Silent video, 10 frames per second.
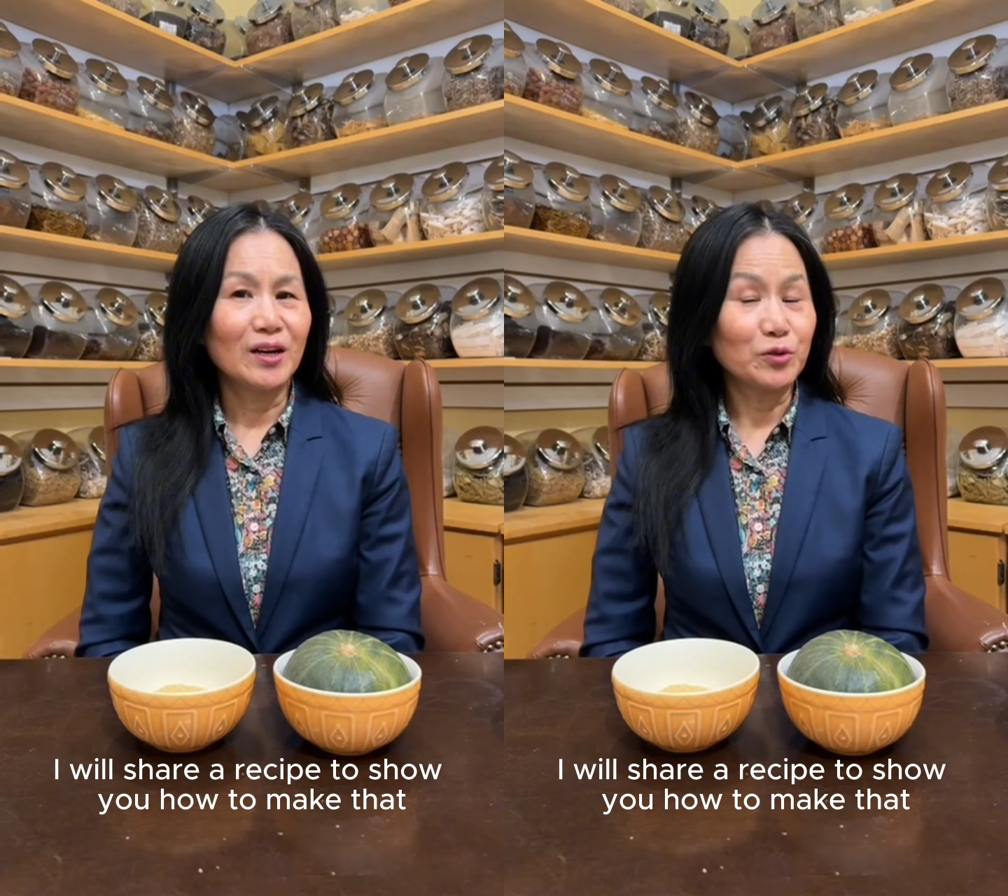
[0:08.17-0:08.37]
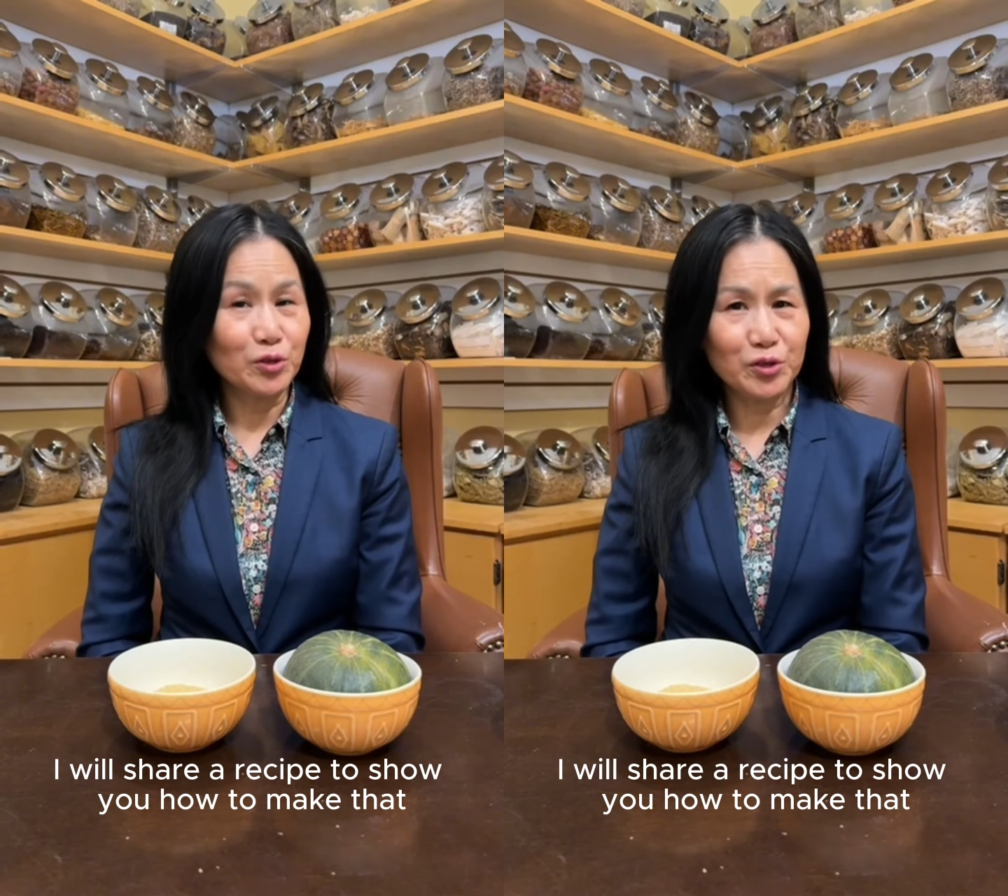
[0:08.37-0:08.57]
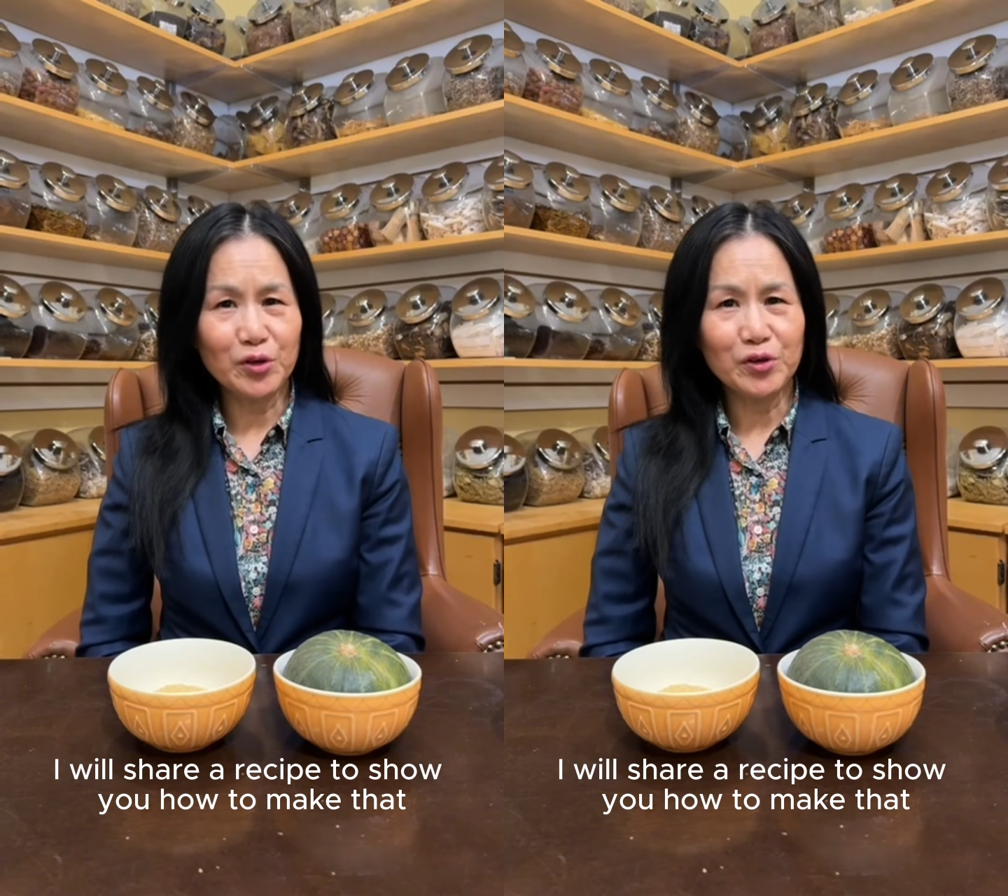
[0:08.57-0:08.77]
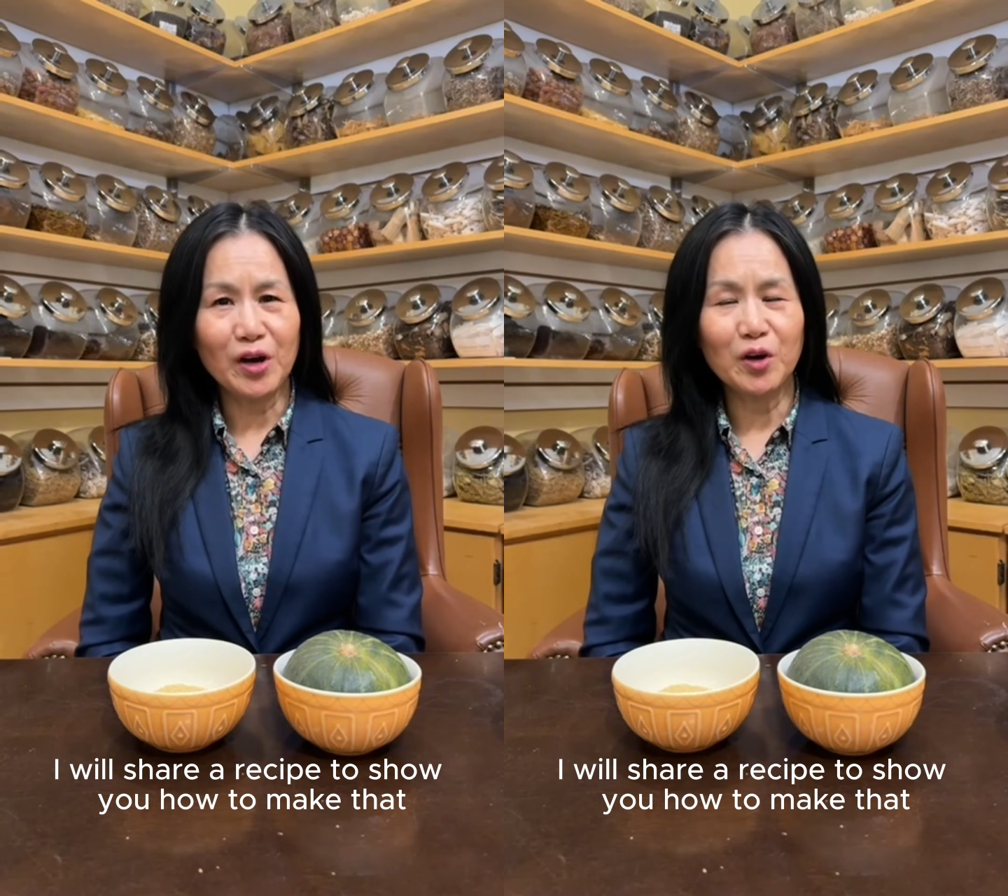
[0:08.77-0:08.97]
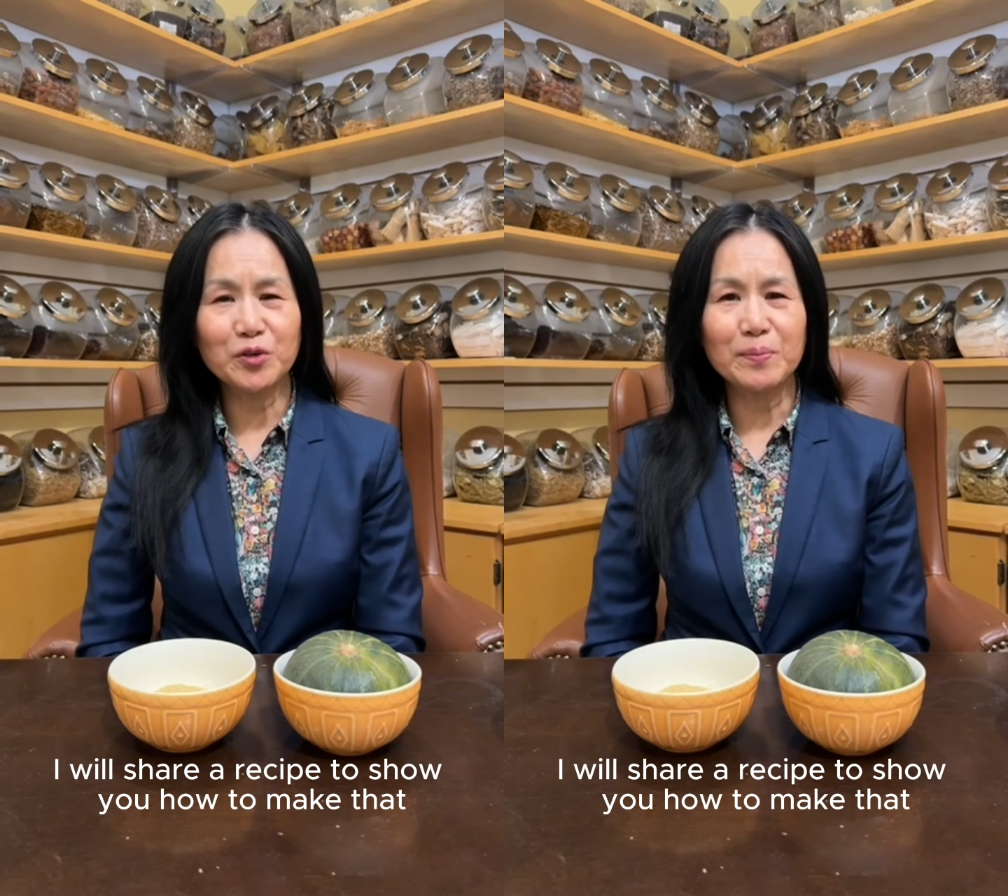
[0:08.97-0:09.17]
to show you
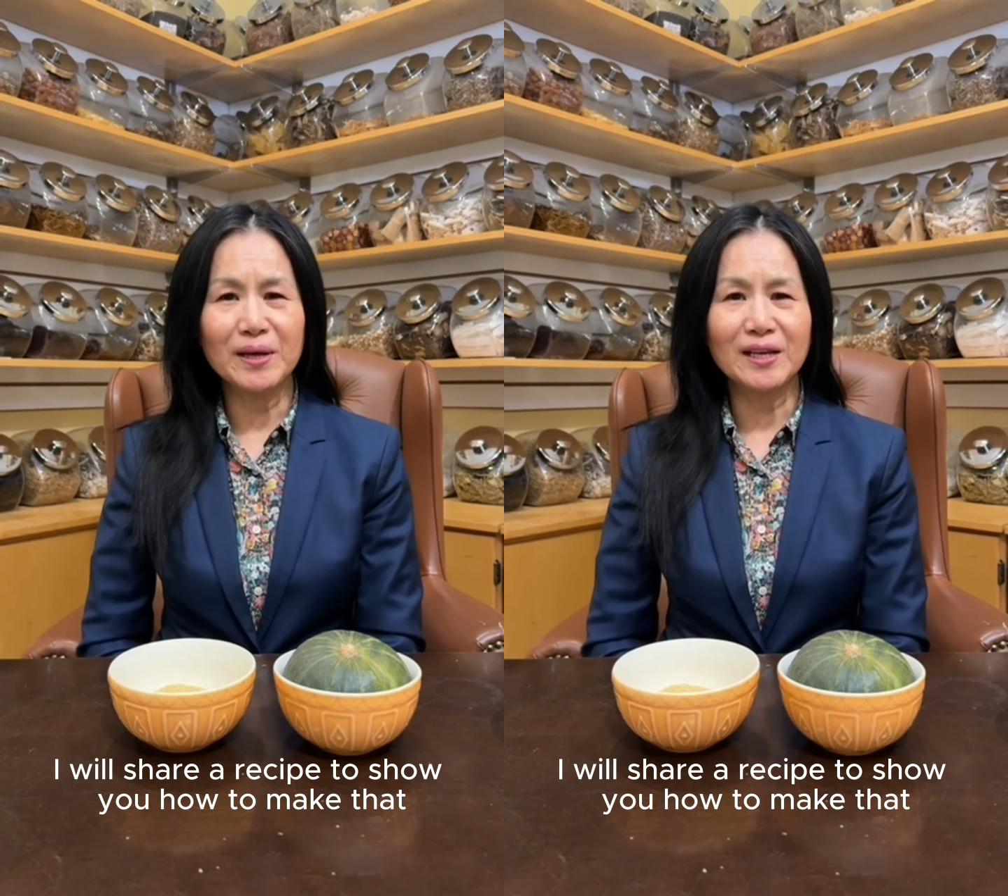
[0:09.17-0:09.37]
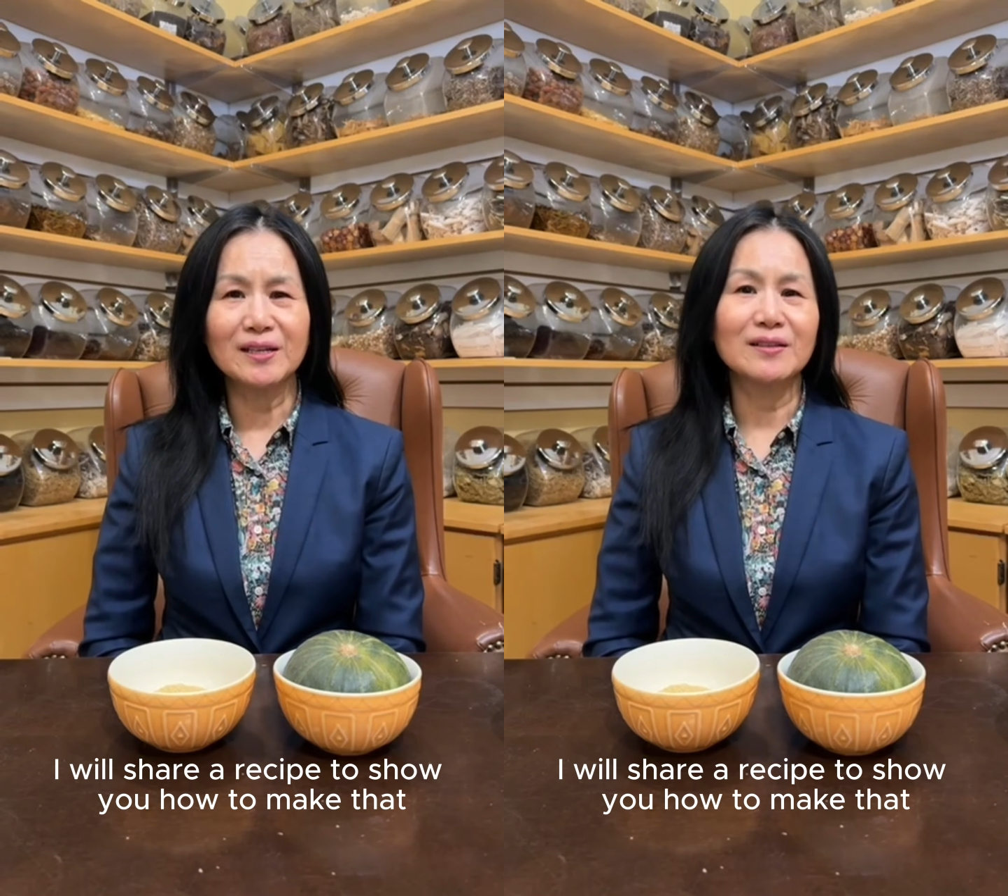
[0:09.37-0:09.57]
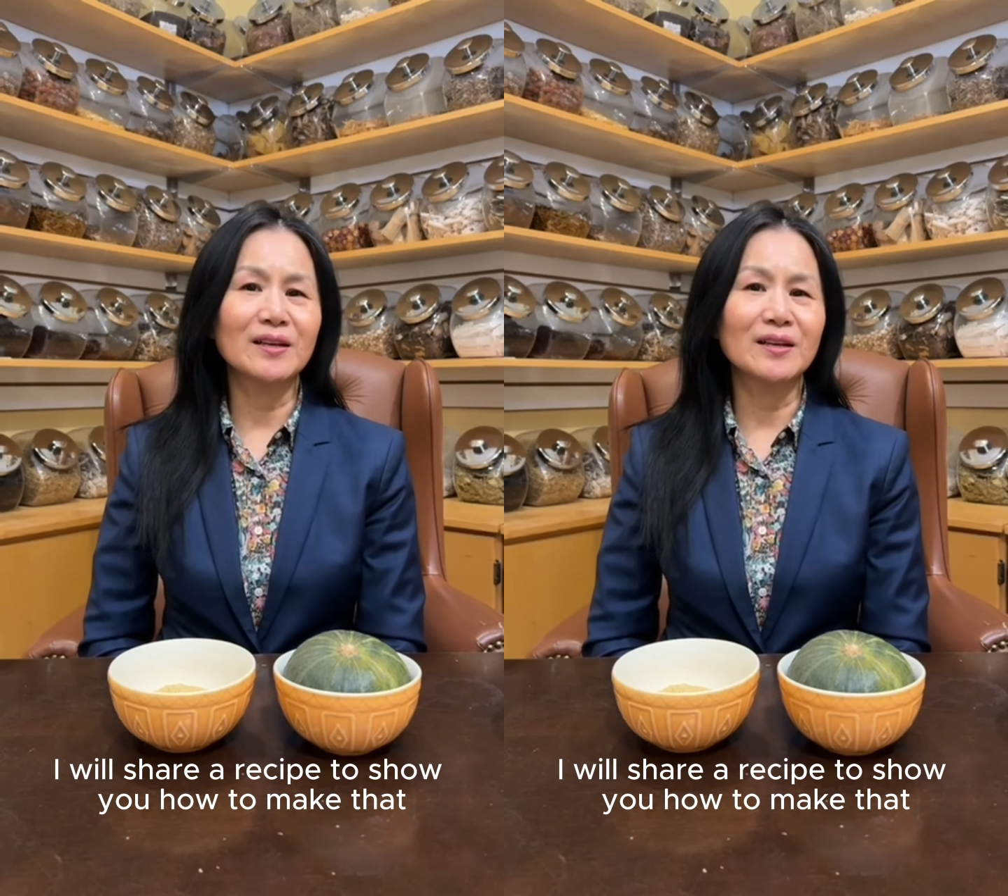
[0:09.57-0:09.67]
how to make